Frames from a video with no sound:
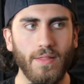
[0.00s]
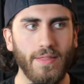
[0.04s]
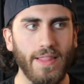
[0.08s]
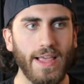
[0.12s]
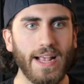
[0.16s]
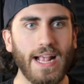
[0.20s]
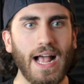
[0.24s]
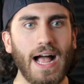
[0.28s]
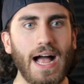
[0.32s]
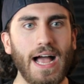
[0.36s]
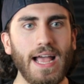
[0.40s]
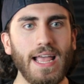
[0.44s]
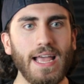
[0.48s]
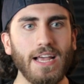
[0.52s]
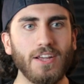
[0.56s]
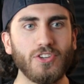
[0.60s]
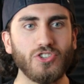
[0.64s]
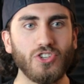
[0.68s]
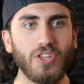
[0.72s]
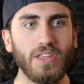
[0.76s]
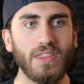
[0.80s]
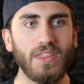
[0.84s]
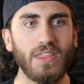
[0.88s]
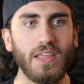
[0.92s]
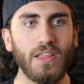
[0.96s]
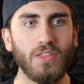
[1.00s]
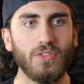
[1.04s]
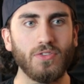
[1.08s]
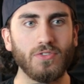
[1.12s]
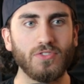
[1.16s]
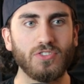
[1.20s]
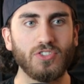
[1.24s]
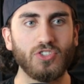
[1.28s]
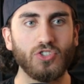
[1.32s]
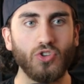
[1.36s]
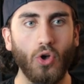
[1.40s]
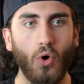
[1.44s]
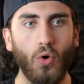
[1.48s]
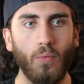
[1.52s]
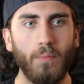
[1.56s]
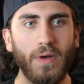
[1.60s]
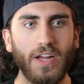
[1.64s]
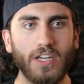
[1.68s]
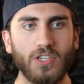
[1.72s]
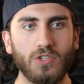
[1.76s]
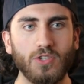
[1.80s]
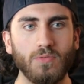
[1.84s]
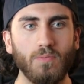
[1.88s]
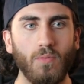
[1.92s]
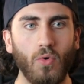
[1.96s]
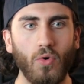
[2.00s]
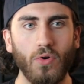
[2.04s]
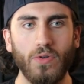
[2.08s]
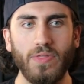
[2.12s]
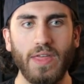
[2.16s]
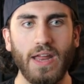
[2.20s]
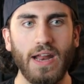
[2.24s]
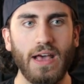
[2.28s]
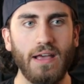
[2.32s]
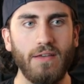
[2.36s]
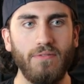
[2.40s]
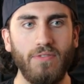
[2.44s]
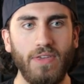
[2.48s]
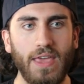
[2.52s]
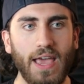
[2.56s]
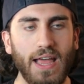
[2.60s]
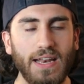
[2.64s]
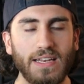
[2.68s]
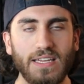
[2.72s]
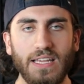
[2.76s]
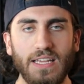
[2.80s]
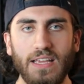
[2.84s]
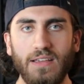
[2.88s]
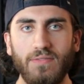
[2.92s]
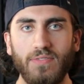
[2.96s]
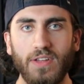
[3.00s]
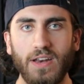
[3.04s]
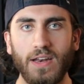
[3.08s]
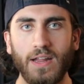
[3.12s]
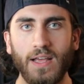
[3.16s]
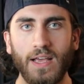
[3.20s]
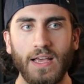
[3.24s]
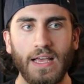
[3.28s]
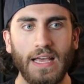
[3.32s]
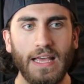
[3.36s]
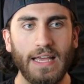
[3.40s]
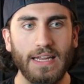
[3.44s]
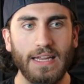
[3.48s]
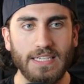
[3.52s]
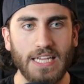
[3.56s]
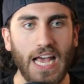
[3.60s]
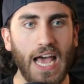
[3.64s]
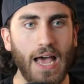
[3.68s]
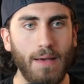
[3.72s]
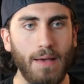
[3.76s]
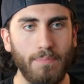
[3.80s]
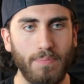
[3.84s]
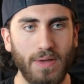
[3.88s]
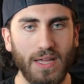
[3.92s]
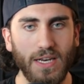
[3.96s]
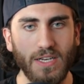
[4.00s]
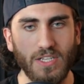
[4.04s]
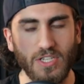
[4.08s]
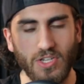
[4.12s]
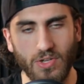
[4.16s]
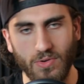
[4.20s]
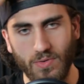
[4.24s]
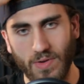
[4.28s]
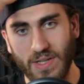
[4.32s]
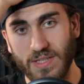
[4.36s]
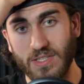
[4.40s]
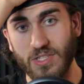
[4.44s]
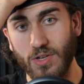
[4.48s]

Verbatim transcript: Like, I actually think there's so much more that I've yet to even tap into.